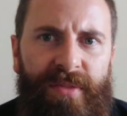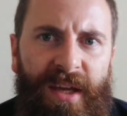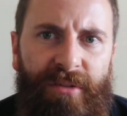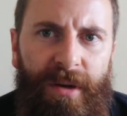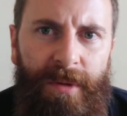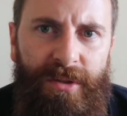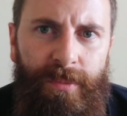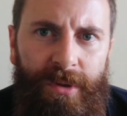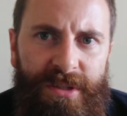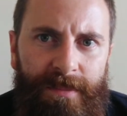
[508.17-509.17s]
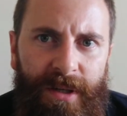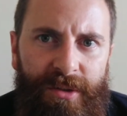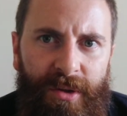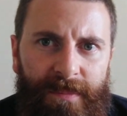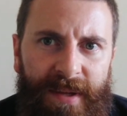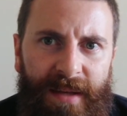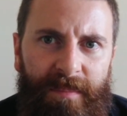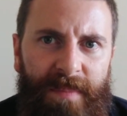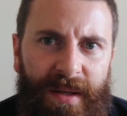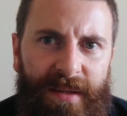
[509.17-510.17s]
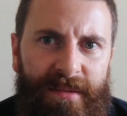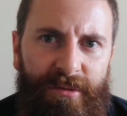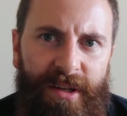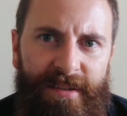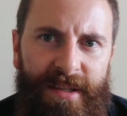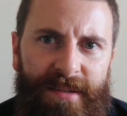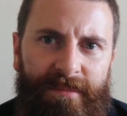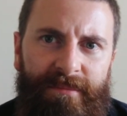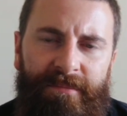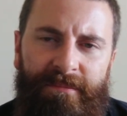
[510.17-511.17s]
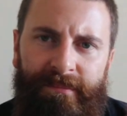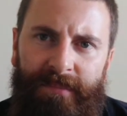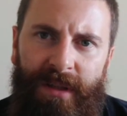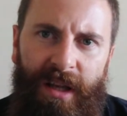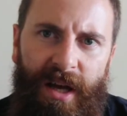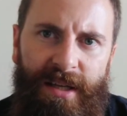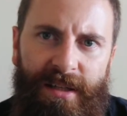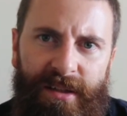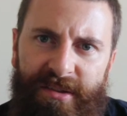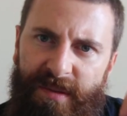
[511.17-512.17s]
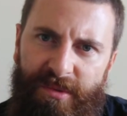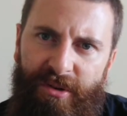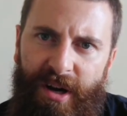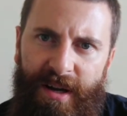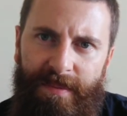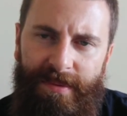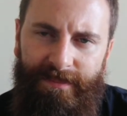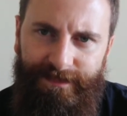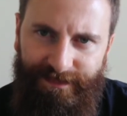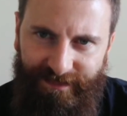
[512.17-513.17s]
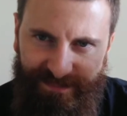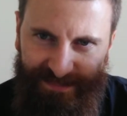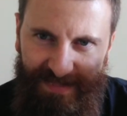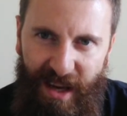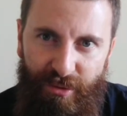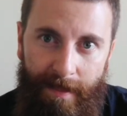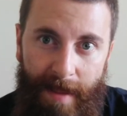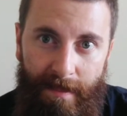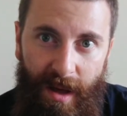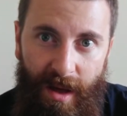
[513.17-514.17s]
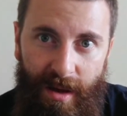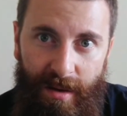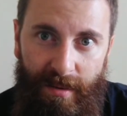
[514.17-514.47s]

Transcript: Thank you very much for watching my top 10 beards in wrestling. Like, subscribe, and remember,